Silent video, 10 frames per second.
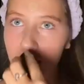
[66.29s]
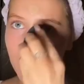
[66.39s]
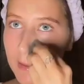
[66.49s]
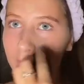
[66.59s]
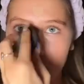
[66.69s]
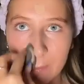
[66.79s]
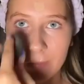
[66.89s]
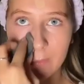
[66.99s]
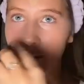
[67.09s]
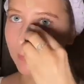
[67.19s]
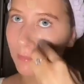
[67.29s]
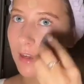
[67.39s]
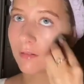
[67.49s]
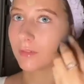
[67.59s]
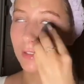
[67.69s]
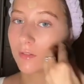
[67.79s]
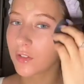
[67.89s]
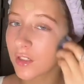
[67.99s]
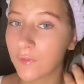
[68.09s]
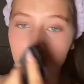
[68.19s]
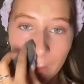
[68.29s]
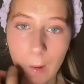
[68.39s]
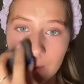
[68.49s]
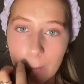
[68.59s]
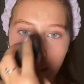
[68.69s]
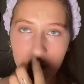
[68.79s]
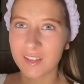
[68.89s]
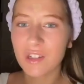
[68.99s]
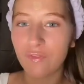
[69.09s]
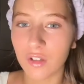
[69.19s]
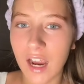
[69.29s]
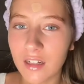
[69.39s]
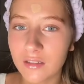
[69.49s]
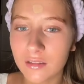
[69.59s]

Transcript: I mean, I don't really know. This just feels wrong, though. It doesn't feel right.